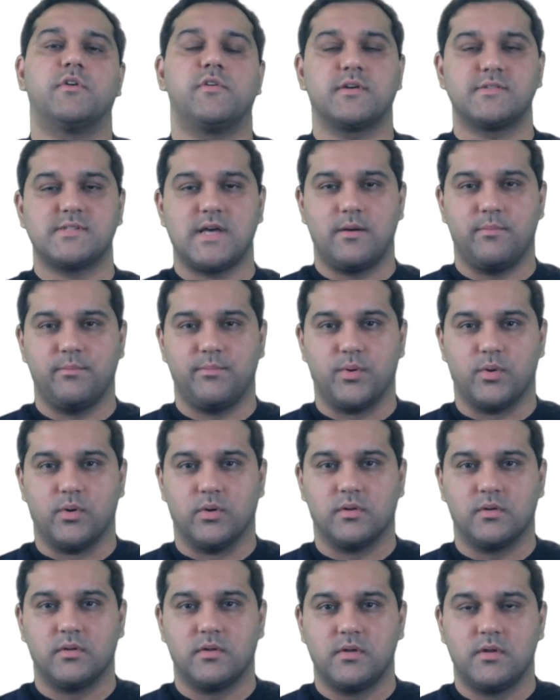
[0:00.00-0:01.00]
So for
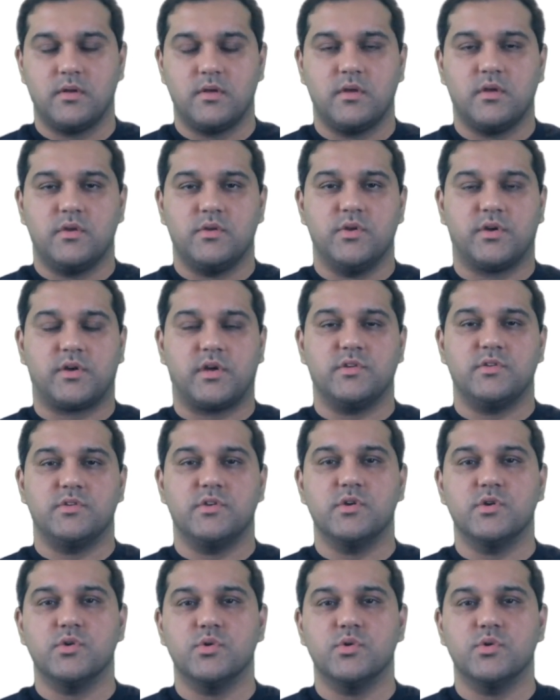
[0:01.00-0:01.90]
example, you